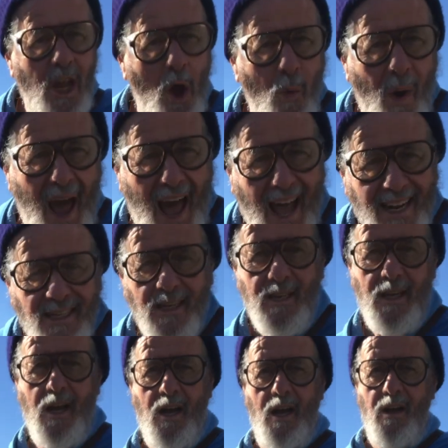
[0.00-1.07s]
what?
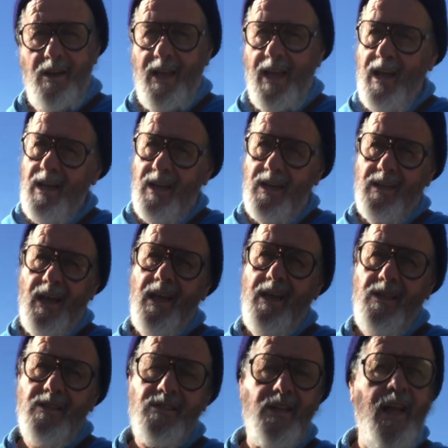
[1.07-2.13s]
Oh, yeah,
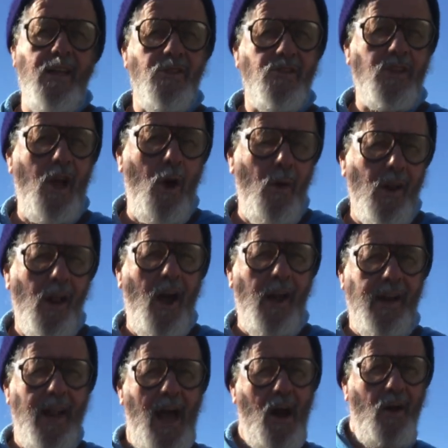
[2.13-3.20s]
you're saying so a lot
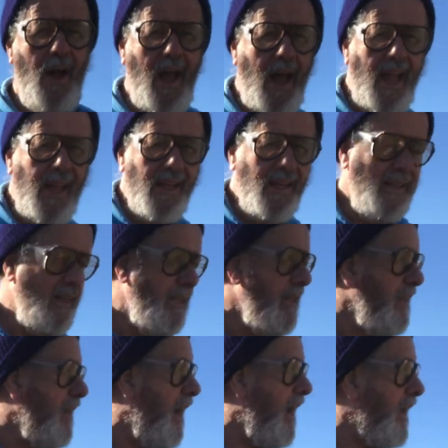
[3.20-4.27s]
now, eh?
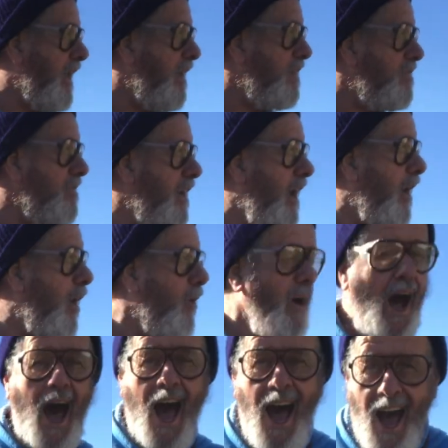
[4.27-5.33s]
I guess so.
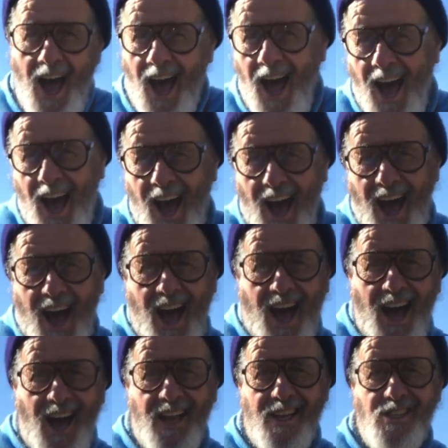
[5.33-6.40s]

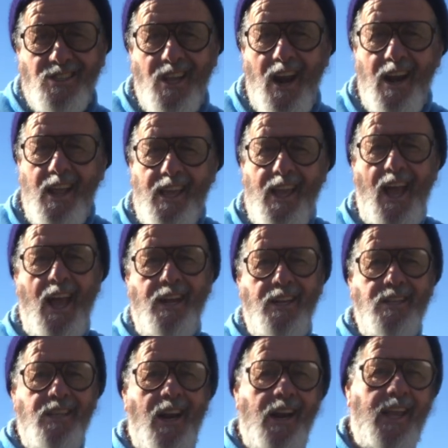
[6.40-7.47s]
You did
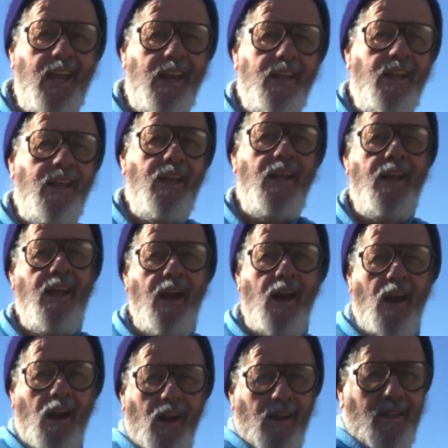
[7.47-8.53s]
it again.
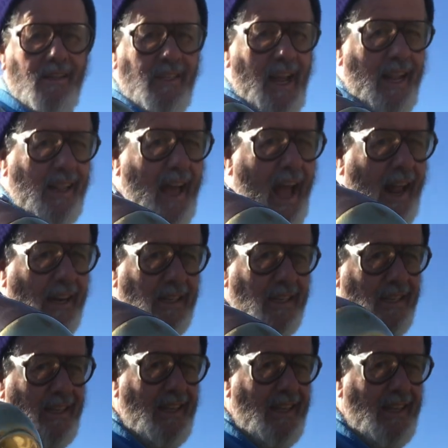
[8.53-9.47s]
Here, take that.